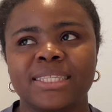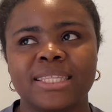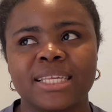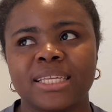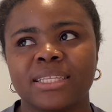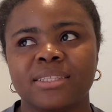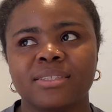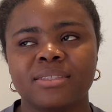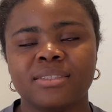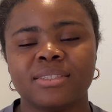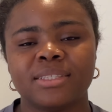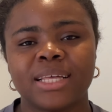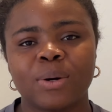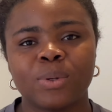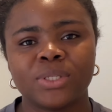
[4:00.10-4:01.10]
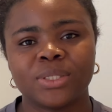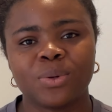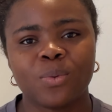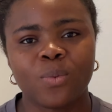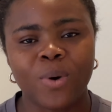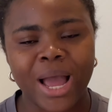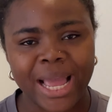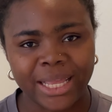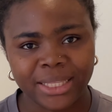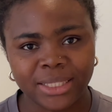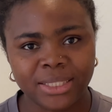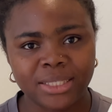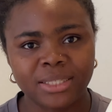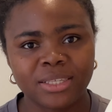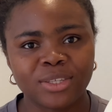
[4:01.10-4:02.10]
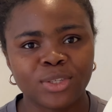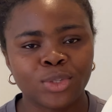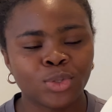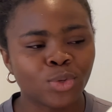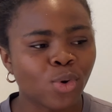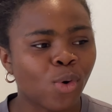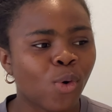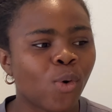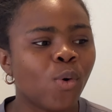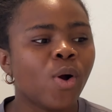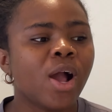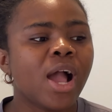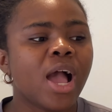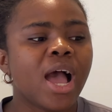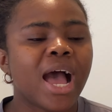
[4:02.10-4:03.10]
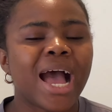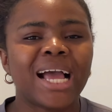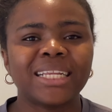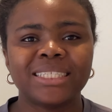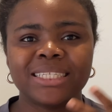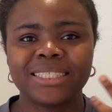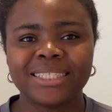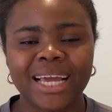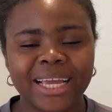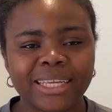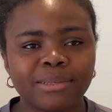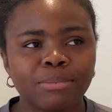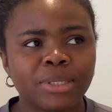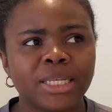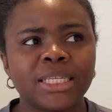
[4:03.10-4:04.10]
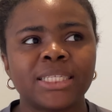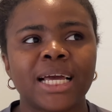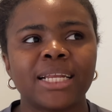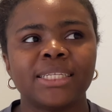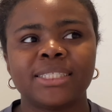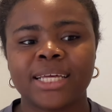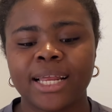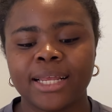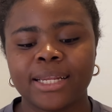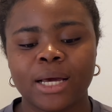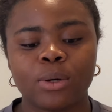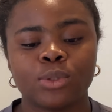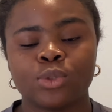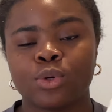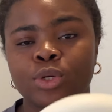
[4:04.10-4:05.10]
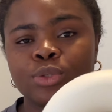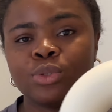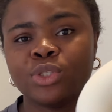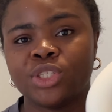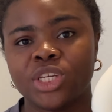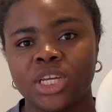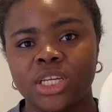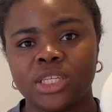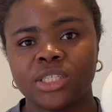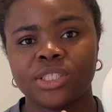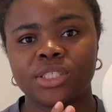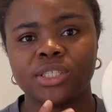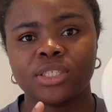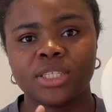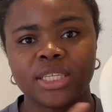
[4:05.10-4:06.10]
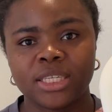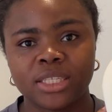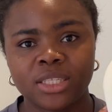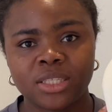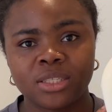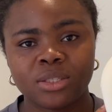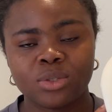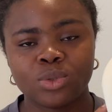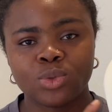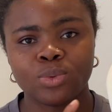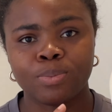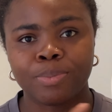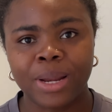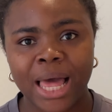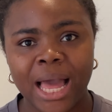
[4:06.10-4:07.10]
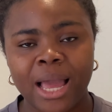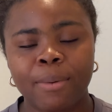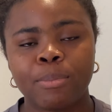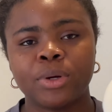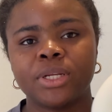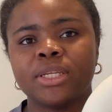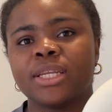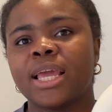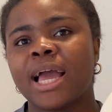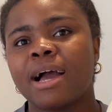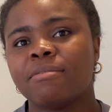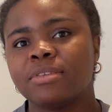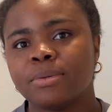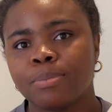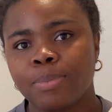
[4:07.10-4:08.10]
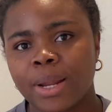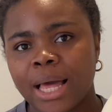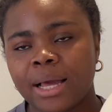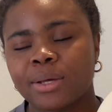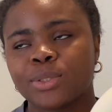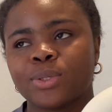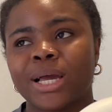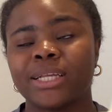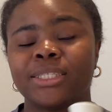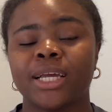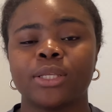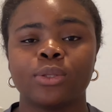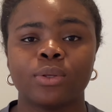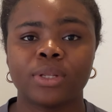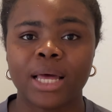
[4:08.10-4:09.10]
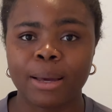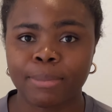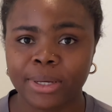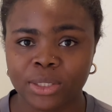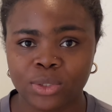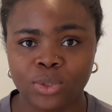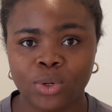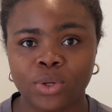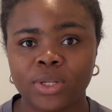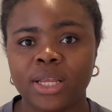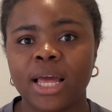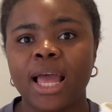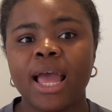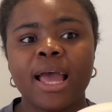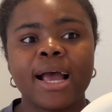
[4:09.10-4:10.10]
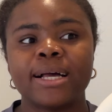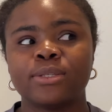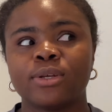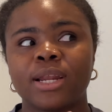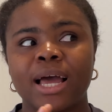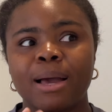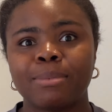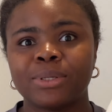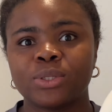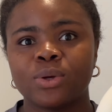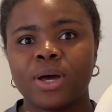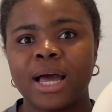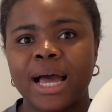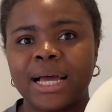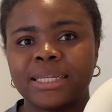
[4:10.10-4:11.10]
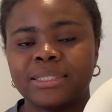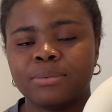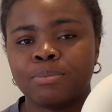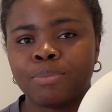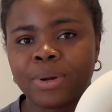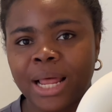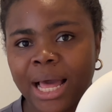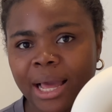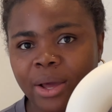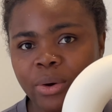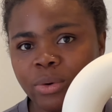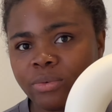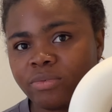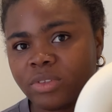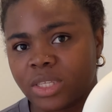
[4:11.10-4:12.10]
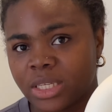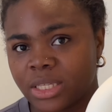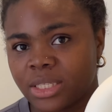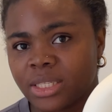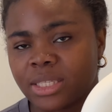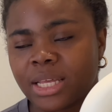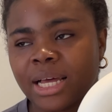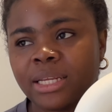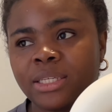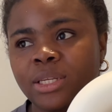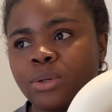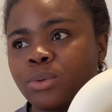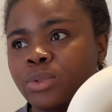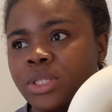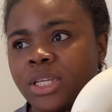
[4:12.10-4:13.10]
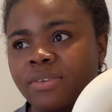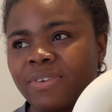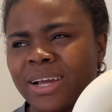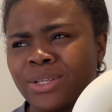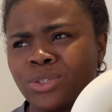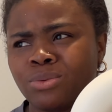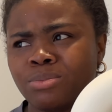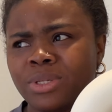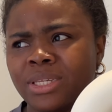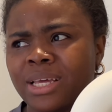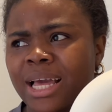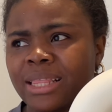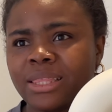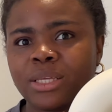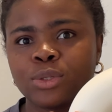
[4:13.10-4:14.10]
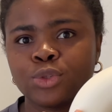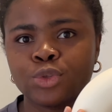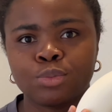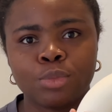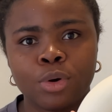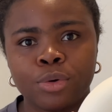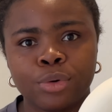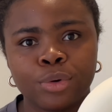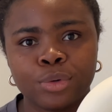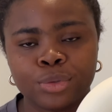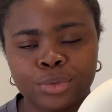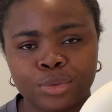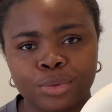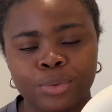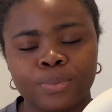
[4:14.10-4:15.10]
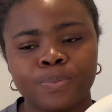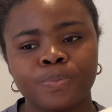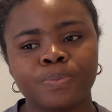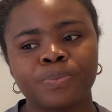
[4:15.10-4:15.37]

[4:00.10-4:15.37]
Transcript: thing that was in white. So at the dying minute, I decided that I was going to change this to black, but they didn't have the black. So I checked on Amazon. I saw that Amazon had the black of this and they could deliver it to me, I think, tomorrow. So